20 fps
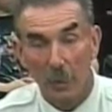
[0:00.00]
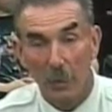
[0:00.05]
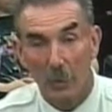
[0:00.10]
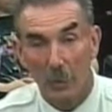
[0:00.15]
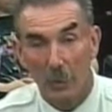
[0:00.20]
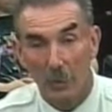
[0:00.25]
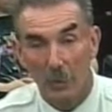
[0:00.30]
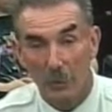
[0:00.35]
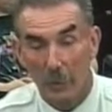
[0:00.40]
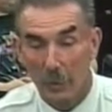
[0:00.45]

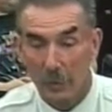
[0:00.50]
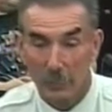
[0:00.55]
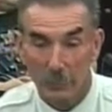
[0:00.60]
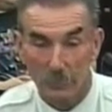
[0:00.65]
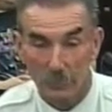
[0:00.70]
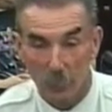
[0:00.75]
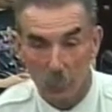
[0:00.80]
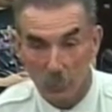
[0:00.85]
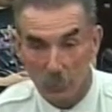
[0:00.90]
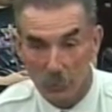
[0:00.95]
And
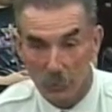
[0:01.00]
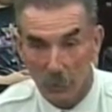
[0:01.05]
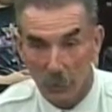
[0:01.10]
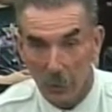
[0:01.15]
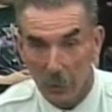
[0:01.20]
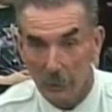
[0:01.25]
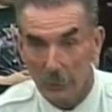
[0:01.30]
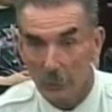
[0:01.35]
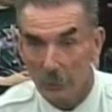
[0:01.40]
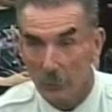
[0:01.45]
of course,
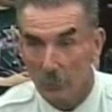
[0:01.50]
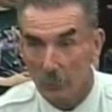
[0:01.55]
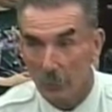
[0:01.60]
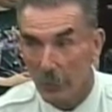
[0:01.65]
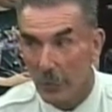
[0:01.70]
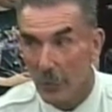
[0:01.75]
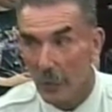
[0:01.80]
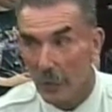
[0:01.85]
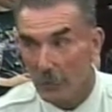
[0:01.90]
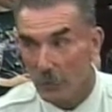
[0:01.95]
Clayton
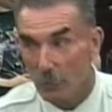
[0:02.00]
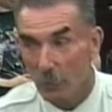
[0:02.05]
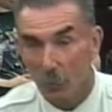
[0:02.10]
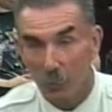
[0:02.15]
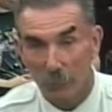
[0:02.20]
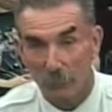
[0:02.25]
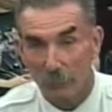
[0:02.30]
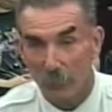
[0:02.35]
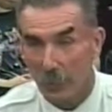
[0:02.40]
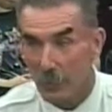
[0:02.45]
only has
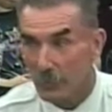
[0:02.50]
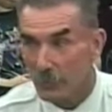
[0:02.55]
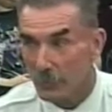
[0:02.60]
1 fire